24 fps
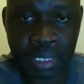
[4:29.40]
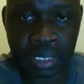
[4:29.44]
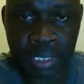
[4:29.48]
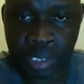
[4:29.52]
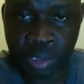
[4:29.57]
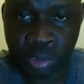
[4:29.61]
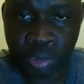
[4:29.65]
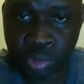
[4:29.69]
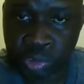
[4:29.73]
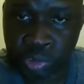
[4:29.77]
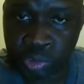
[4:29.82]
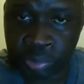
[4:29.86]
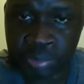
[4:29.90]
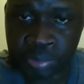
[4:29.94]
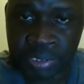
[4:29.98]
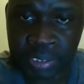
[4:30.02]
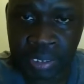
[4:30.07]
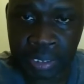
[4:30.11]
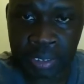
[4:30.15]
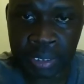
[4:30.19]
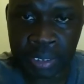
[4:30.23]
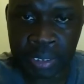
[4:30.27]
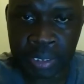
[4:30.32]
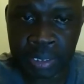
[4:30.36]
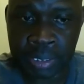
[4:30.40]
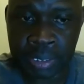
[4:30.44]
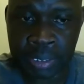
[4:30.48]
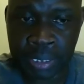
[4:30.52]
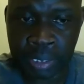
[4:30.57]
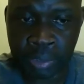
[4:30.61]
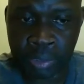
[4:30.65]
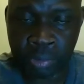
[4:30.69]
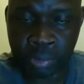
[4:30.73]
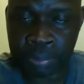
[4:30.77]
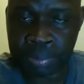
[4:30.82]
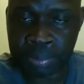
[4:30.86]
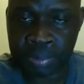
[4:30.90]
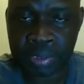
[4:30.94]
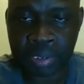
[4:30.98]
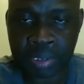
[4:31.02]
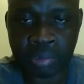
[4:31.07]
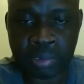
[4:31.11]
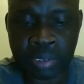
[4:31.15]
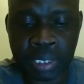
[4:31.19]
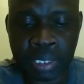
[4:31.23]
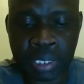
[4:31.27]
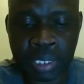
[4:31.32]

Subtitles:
and a YouTube and a computer,